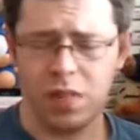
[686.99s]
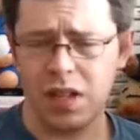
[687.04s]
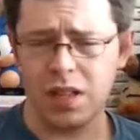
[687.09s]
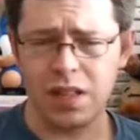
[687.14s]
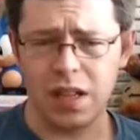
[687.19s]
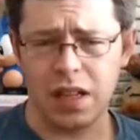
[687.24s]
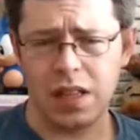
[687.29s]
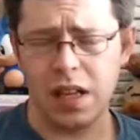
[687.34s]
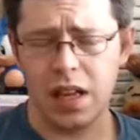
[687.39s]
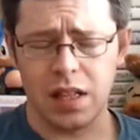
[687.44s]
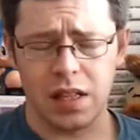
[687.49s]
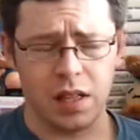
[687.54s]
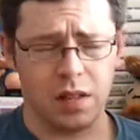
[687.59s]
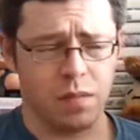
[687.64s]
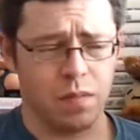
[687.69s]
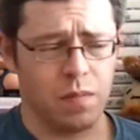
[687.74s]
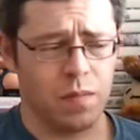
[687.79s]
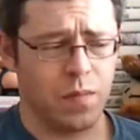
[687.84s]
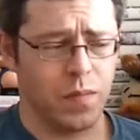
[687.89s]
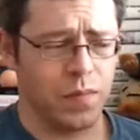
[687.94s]
Things like that,
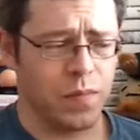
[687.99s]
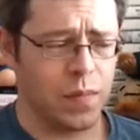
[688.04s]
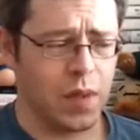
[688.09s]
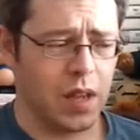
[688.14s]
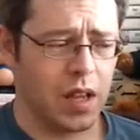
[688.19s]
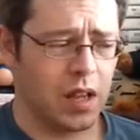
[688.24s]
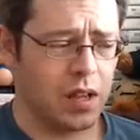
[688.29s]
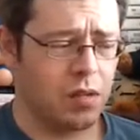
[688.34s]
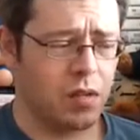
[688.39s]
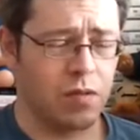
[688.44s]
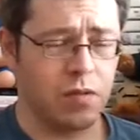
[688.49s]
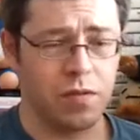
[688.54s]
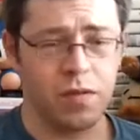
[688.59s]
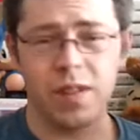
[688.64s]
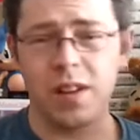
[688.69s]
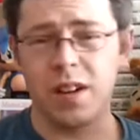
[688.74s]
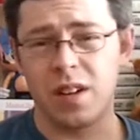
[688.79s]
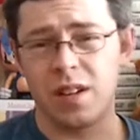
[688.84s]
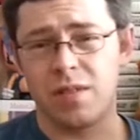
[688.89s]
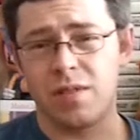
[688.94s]
and they were
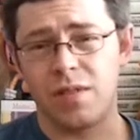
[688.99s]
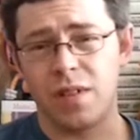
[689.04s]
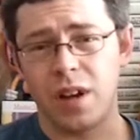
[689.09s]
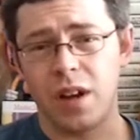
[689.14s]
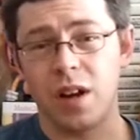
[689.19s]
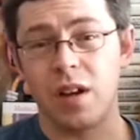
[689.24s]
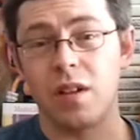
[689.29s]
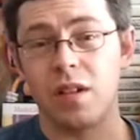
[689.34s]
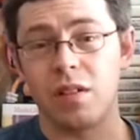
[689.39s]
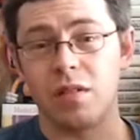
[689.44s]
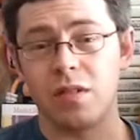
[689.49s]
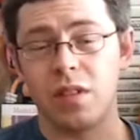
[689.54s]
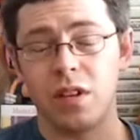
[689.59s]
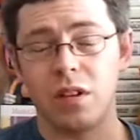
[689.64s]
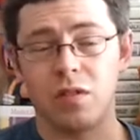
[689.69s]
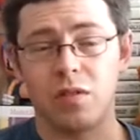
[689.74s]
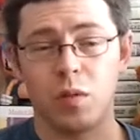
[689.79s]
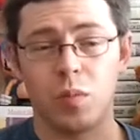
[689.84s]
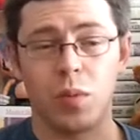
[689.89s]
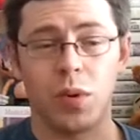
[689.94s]
fairly fair,
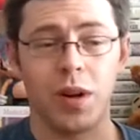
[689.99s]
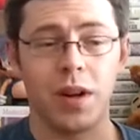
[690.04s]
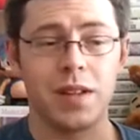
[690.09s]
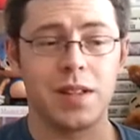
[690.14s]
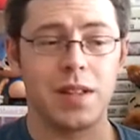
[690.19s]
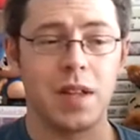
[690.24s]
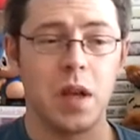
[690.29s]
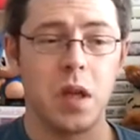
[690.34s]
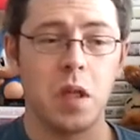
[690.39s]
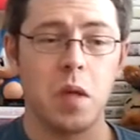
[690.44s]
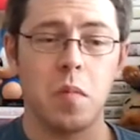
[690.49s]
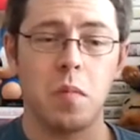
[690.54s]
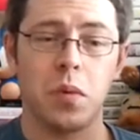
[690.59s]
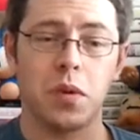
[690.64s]
you know, for price.